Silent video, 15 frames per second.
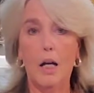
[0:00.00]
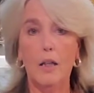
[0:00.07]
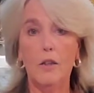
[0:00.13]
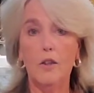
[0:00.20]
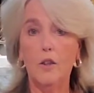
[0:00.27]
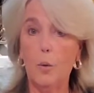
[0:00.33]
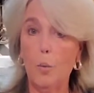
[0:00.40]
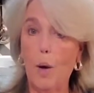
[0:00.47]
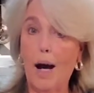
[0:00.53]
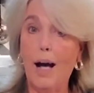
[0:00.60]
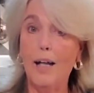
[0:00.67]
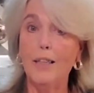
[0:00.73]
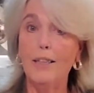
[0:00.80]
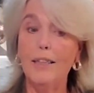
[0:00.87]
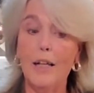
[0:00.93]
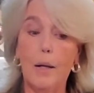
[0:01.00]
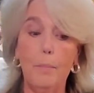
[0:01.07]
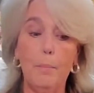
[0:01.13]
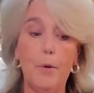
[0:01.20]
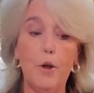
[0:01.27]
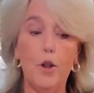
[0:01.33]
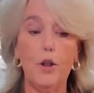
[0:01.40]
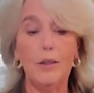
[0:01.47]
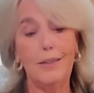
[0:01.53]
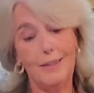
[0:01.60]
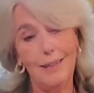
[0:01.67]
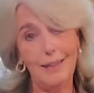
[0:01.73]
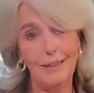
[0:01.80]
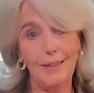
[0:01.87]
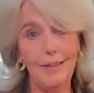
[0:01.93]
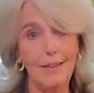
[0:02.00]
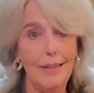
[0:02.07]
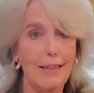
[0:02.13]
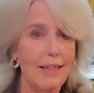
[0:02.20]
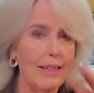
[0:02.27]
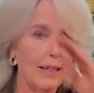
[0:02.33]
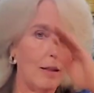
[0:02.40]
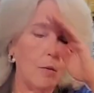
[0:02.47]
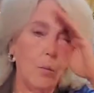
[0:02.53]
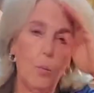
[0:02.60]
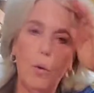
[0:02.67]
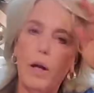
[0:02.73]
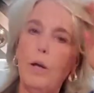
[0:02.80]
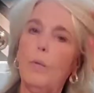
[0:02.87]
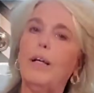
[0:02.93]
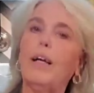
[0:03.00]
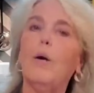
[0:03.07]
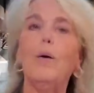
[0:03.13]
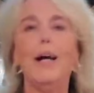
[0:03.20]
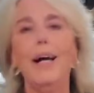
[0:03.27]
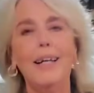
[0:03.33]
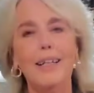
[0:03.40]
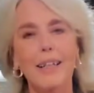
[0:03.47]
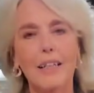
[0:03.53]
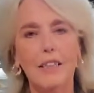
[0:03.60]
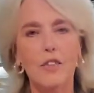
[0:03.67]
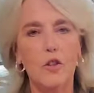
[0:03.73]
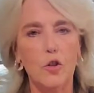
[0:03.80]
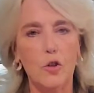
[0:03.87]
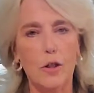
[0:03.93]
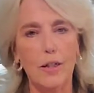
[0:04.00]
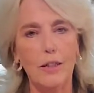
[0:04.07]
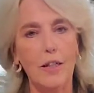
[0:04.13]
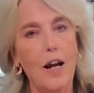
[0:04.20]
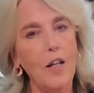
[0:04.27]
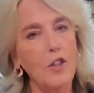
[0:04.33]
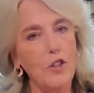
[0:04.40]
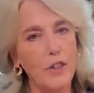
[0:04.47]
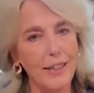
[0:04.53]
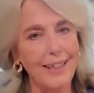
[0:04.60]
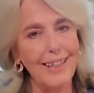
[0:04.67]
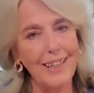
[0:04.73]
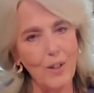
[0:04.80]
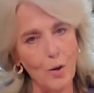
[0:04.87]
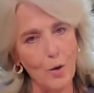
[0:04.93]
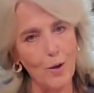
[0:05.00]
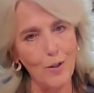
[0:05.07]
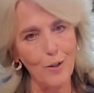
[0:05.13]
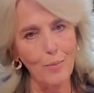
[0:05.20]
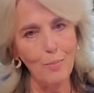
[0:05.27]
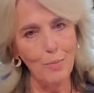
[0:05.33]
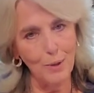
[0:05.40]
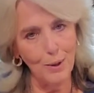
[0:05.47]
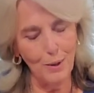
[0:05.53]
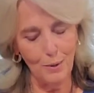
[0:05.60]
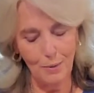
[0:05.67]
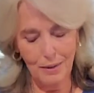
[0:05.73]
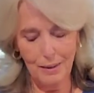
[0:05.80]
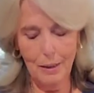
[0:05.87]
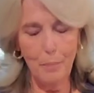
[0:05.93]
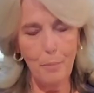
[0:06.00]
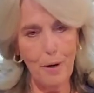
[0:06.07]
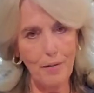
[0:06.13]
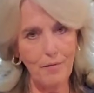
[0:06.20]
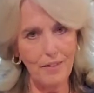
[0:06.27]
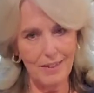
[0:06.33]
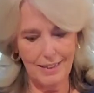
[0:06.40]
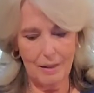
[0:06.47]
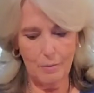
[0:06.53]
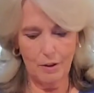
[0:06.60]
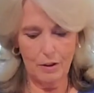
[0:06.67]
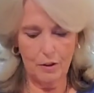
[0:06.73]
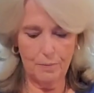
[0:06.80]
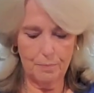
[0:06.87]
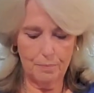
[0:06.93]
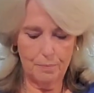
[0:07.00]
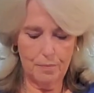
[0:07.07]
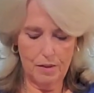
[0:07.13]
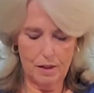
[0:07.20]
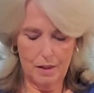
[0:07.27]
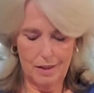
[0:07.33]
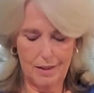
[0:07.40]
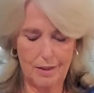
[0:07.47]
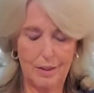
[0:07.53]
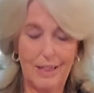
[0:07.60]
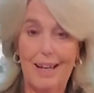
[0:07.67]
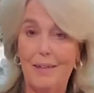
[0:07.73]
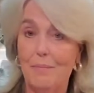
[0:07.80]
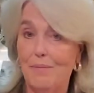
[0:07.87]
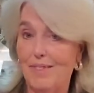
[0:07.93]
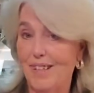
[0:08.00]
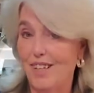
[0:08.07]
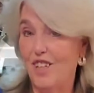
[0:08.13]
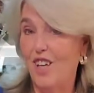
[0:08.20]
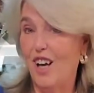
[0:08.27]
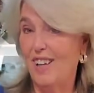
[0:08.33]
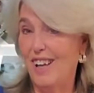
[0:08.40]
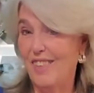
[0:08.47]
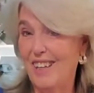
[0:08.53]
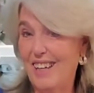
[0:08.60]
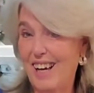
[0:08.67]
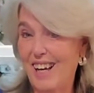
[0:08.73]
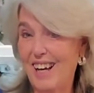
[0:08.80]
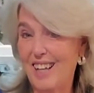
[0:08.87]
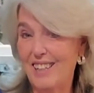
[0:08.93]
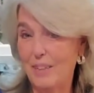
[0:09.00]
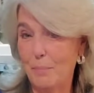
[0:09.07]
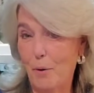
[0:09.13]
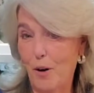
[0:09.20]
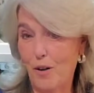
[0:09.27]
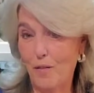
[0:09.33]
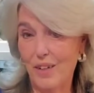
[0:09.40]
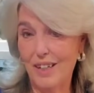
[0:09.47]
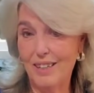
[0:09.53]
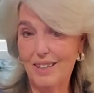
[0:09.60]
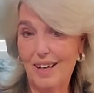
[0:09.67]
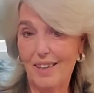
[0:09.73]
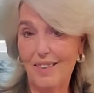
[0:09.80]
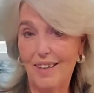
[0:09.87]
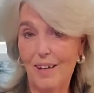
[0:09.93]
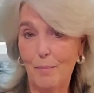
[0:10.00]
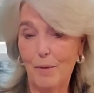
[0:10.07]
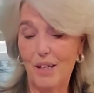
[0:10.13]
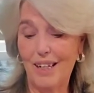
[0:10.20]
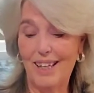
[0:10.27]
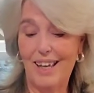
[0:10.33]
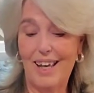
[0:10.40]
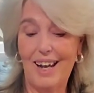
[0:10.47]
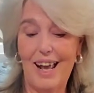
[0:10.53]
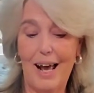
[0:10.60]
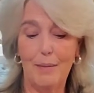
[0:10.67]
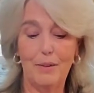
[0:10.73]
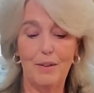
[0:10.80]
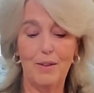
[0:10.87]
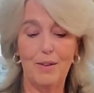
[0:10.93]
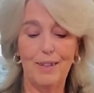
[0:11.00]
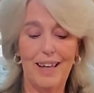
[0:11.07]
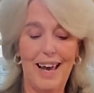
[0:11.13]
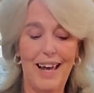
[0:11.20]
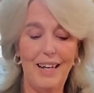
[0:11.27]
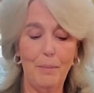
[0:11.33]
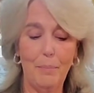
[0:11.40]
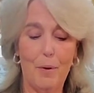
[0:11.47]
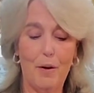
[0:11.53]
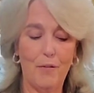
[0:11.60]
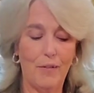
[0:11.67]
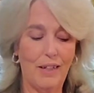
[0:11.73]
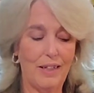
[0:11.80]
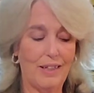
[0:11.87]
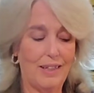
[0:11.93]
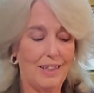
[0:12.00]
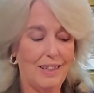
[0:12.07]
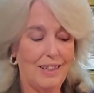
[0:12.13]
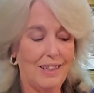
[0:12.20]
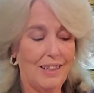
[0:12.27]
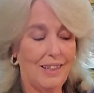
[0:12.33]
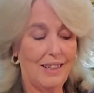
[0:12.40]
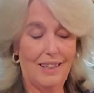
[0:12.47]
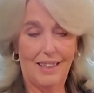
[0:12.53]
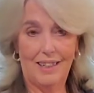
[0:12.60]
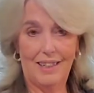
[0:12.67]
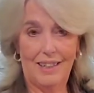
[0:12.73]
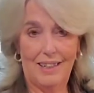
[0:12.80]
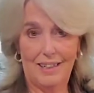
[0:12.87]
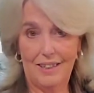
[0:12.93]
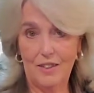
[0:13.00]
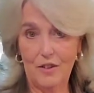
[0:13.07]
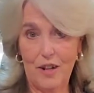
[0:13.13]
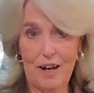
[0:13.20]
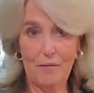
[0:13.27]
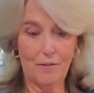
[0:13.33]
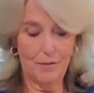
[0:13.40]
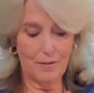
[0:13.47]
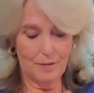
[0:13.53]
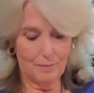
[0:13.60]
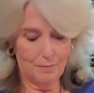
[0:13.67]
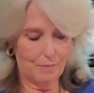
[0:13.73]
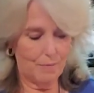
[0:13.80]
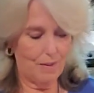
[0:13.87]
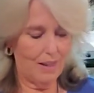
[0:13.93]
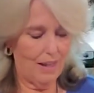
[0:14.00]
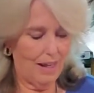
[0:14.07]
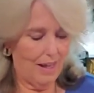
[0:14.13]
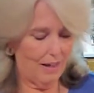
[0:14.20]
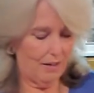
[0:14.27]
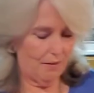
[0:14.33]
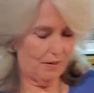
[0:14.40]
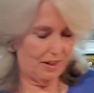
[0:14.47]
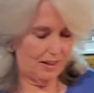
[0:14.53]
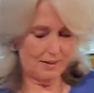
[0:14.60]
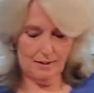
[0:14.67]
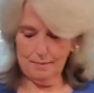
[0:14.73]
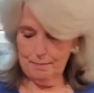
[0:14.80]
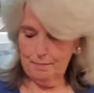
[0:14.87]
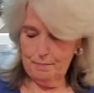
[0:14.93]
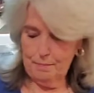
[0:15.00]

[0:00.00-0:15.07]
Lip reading: So while number 6 is in, why don't we go ahead and construct our chicken cordon bleu breakfast sandwich. Okay, y'all, I think I got this perfect. I think I'm gonna get absolutely 8 perfect chaffles out of this.